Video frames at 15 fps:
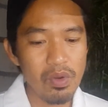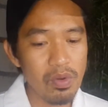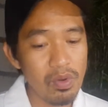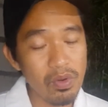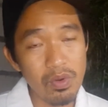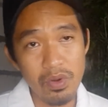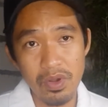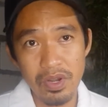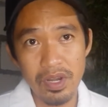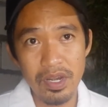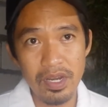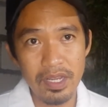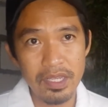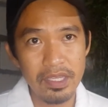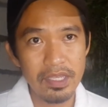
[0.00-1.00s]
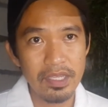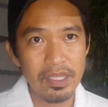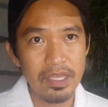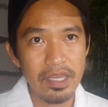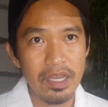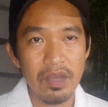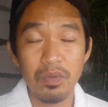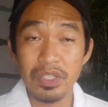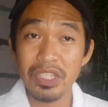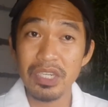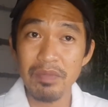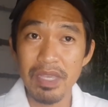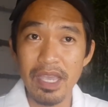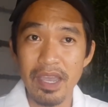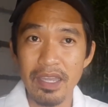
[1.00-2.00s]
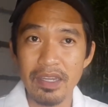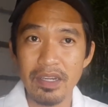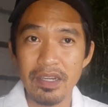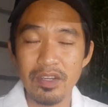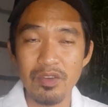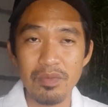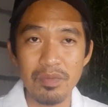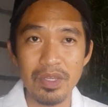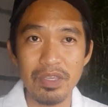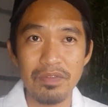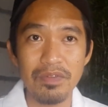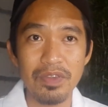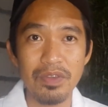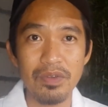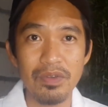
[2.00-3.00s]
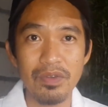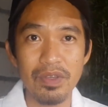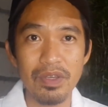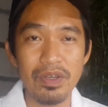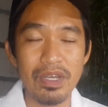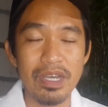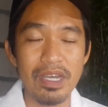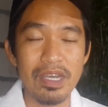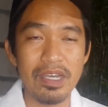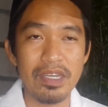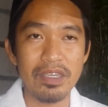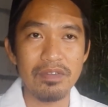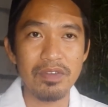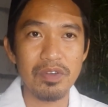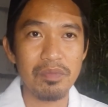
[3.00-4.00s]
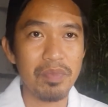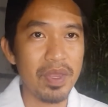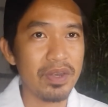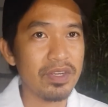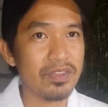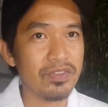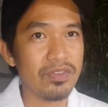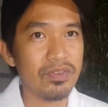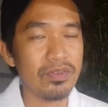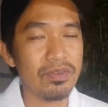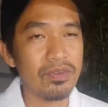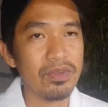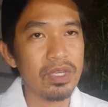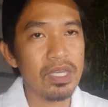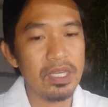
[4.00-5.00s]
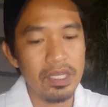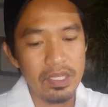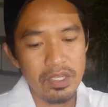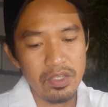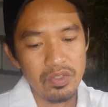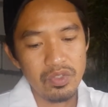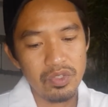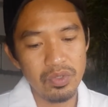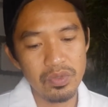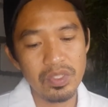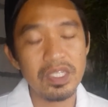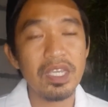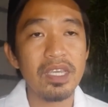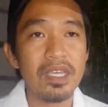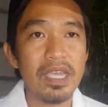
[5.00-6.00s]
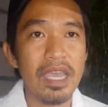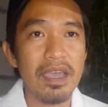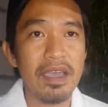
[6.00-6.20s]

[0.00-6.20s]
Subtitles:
or which can be higher if you compare it to choosing